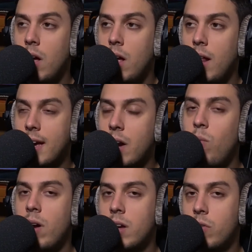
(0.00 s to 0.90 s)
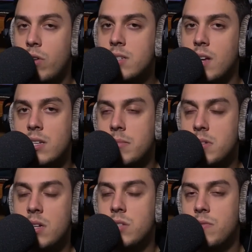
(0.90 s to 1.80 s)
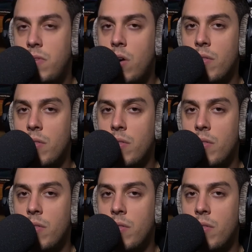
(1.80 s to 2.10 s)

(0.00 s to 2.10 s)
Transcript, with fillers: Like, I don't want to criticize him. It's not his fault.